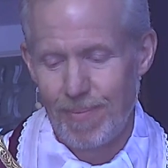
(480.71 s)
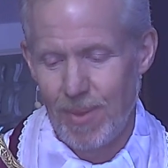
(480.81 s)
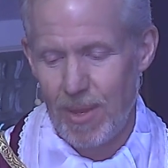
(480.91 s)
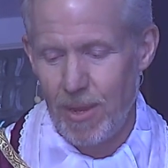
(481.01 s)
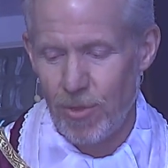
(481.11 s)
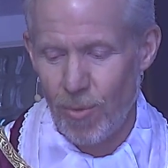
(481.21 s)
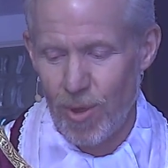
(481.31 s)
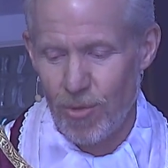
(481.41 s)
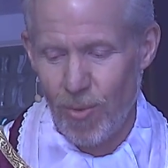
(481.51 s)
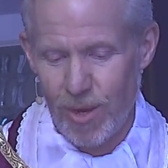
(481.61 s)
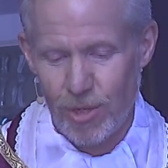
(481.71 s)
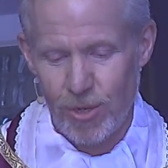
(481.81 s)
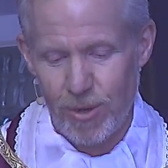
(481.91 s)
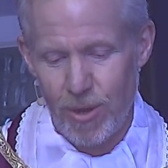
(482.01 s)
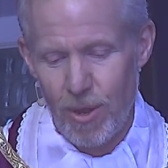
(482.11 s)
in the
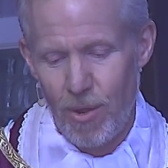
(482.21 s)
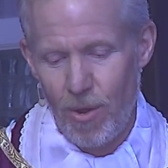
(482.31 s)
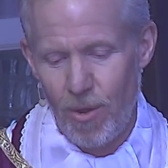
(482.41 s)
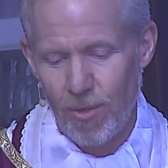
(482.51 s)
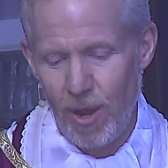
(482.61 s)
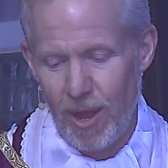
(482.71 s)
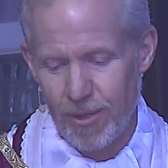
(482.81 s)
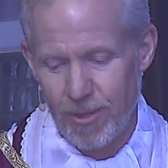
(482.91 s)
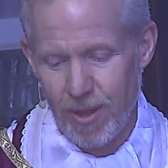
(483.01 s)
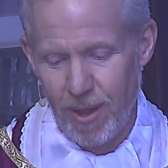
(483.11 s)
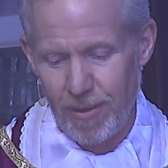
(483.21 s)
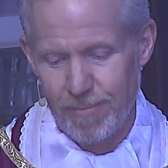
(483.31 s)
resurrection on the last day.